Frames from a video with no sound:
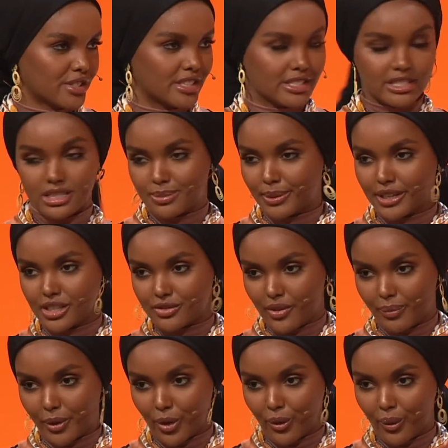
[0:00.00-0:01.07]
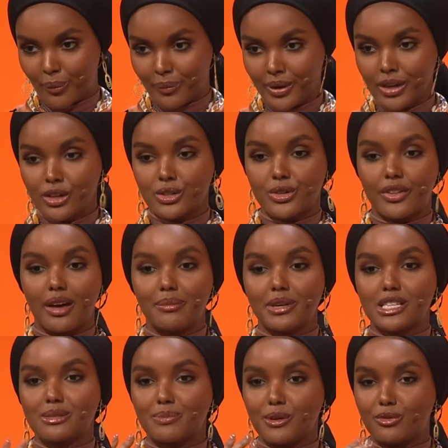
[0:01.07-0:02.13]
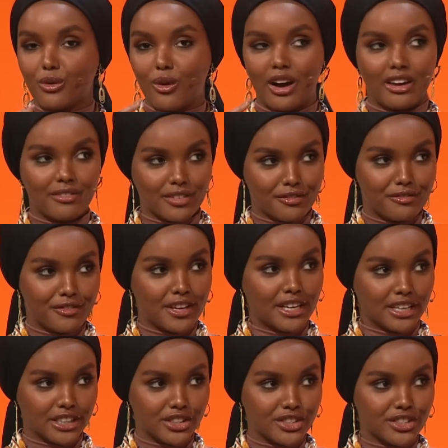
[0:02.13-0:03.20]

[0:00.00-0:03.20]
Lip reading: is displaced from their home. So that means before I even finished,